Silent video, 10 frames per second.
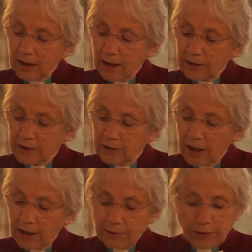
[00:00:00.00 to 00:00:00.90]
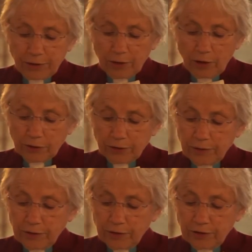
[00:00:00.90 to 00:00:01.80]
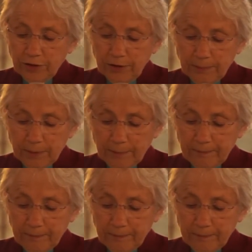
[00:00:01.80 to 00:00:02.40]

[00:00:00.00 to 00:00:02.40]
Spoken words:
and careth not for the sheep.